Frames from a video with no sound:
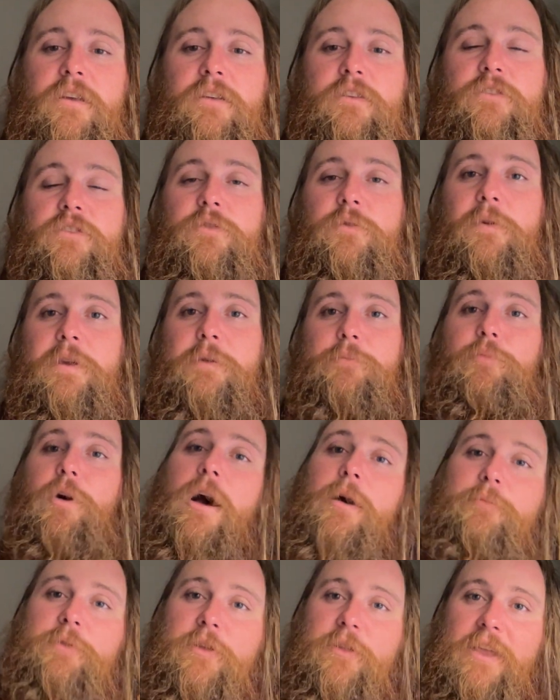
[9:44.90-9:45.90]
doing
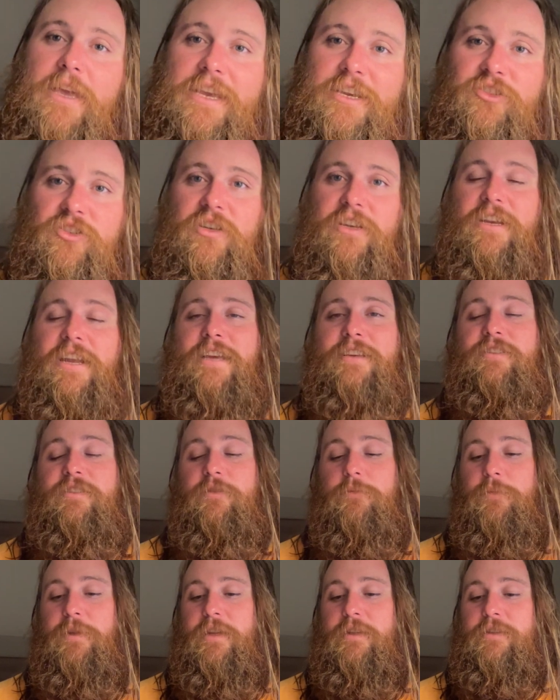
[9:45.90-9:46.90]
population
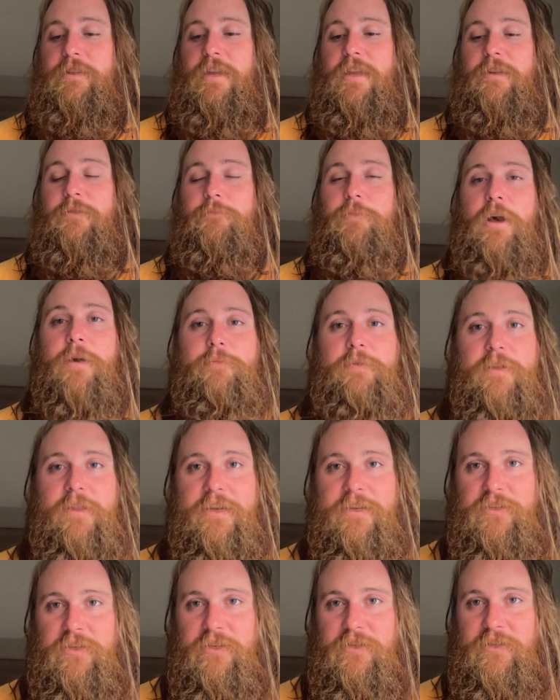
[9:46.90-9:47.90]
estimates and
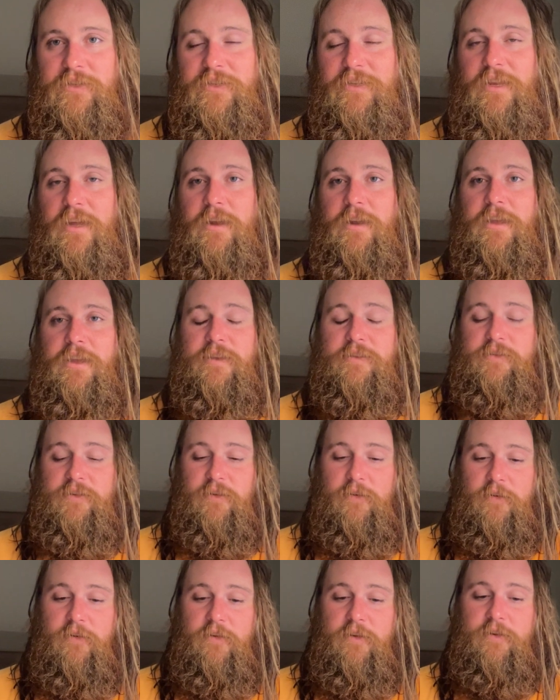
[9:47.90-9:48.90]
population studies
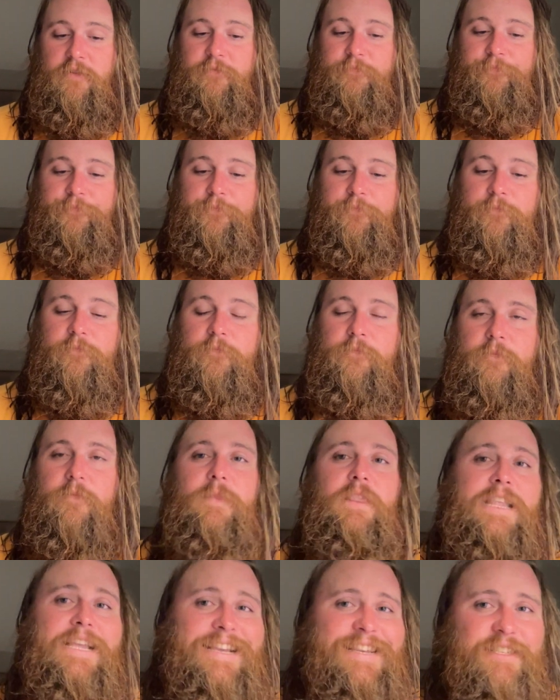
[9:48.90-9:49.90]
on
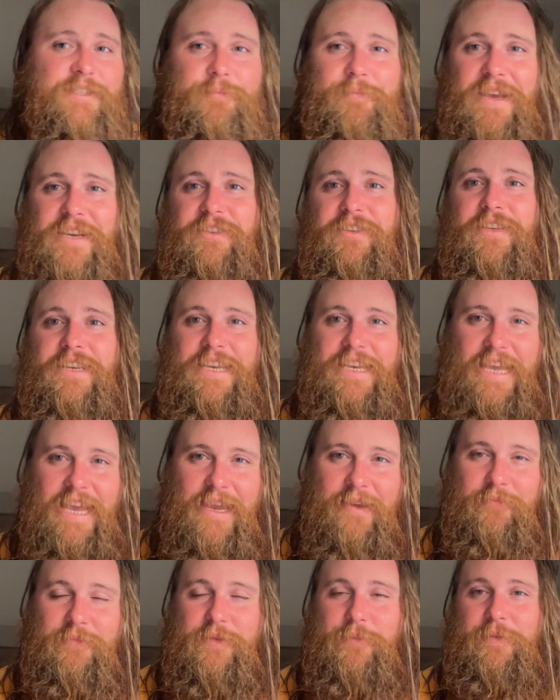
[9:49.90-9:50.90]
especially
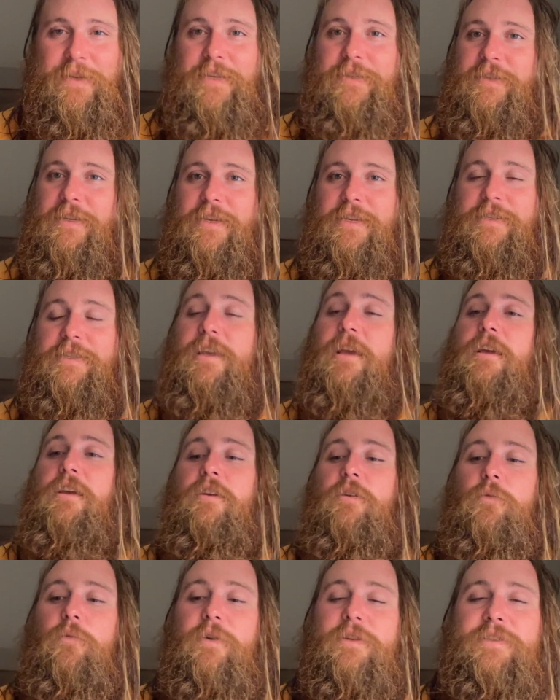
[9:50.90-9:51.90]
game species,
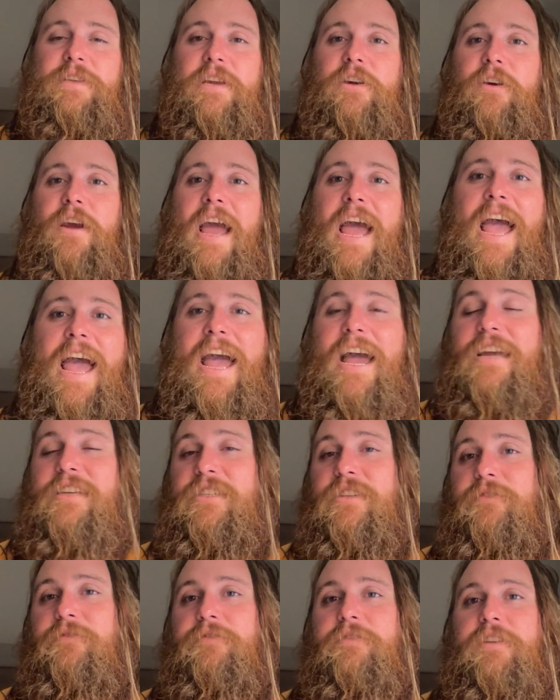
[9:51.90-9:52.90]
ones that are
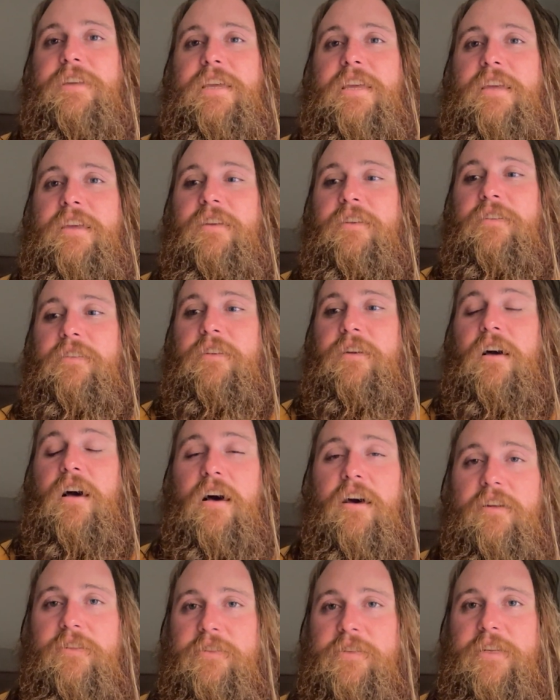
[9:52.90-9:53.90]
actively
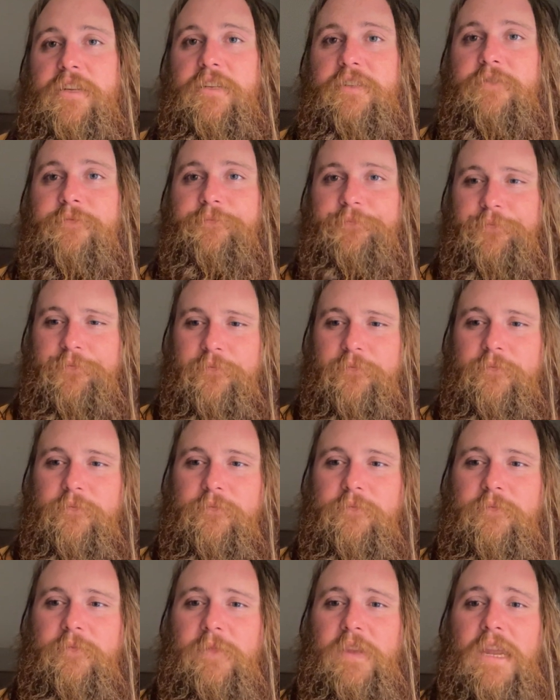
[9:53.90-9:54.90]
hunted,
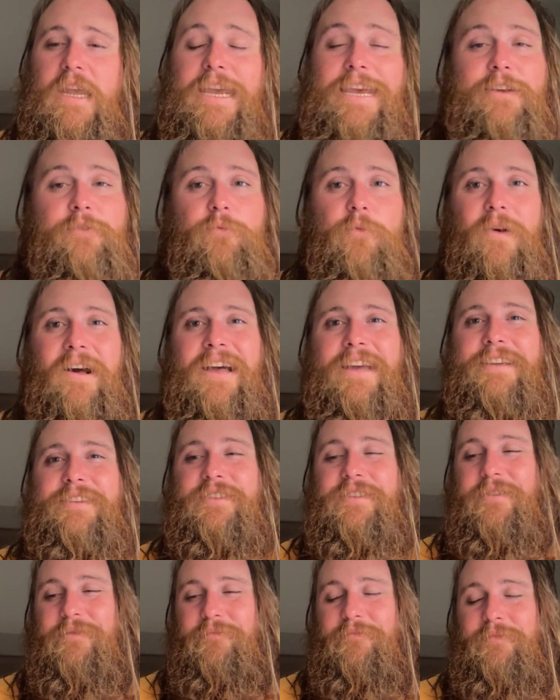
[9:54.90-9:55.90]
and why
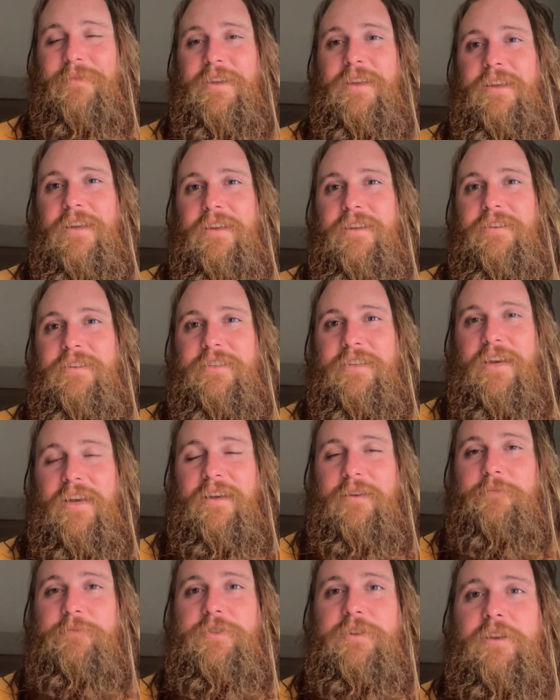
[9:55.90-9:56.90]

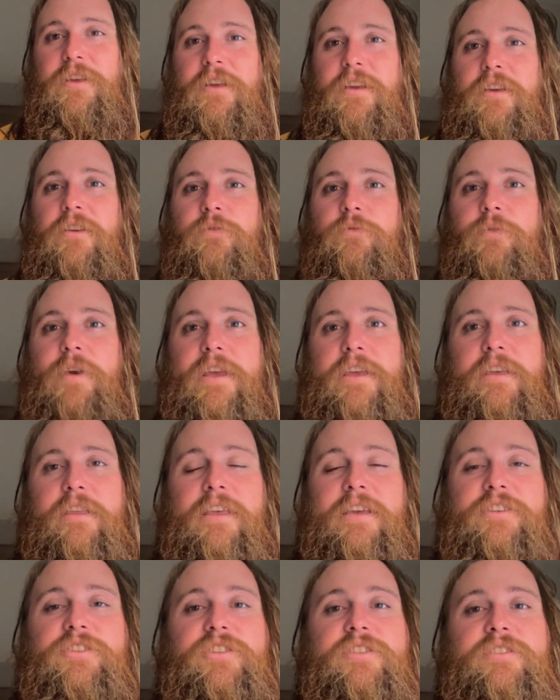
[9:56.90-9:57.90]
sometimes
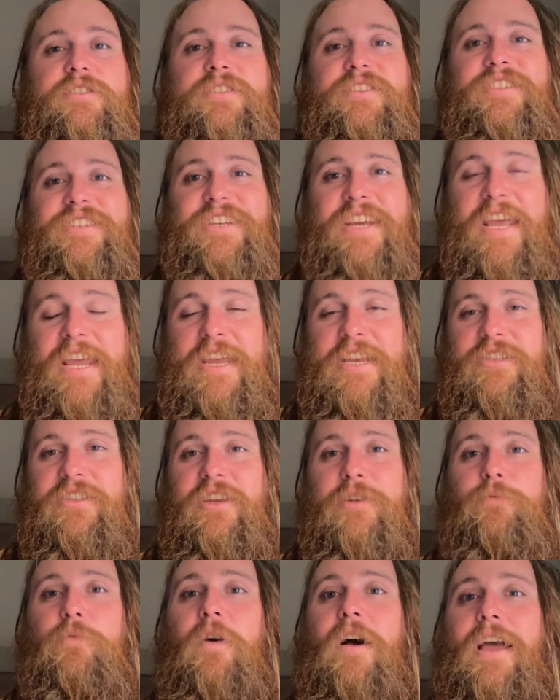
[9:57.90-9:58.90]
regulations change,
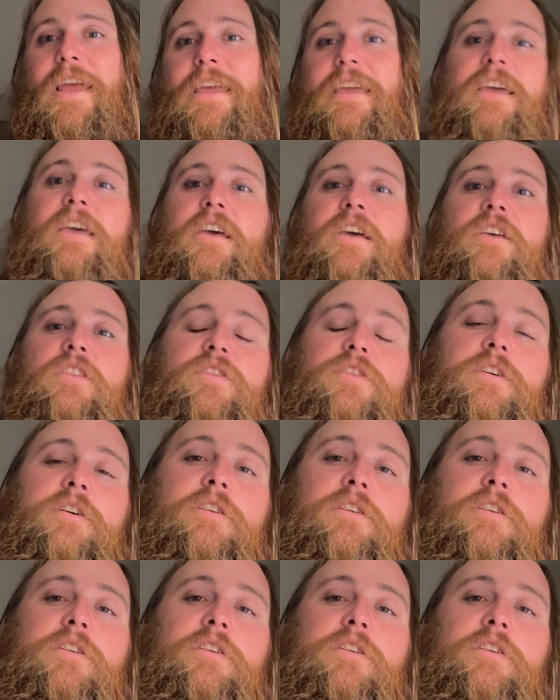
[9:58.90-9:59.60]
and why the